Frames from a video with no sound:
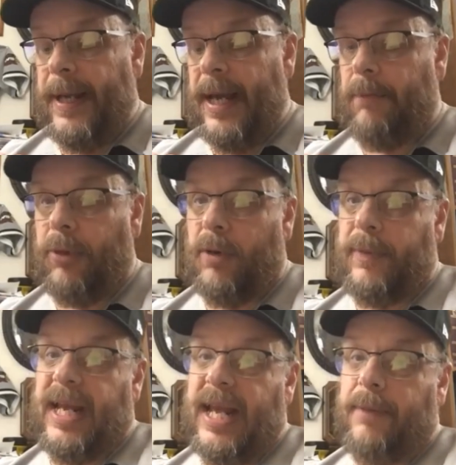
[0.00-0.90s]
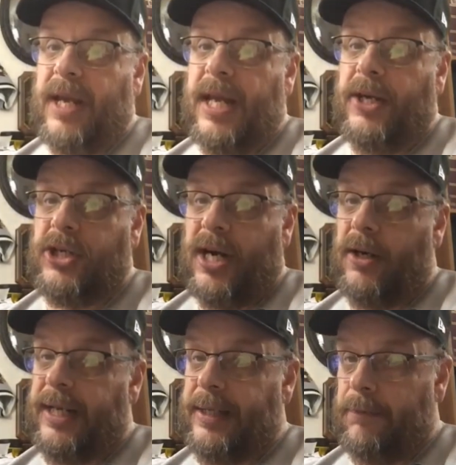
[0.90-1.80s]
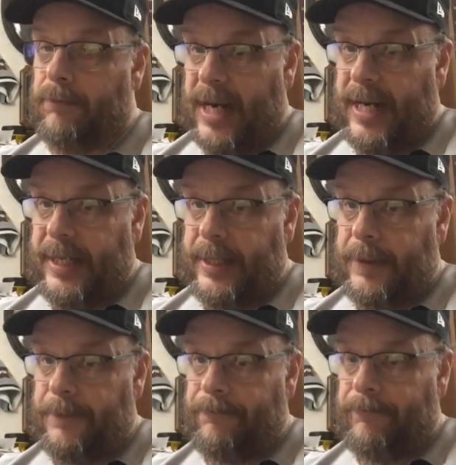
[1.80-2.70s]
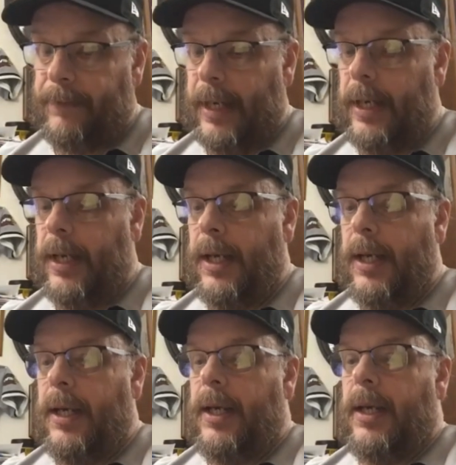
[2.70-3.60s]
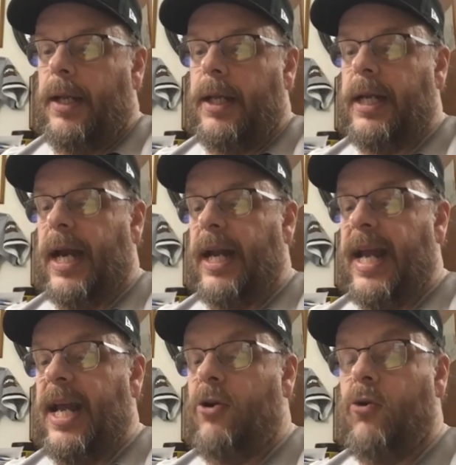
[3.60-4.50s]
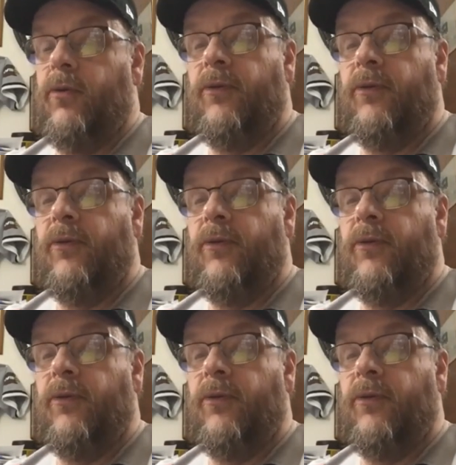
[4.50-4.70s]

at Birmingham and Charlotte combined. Then you got Andrew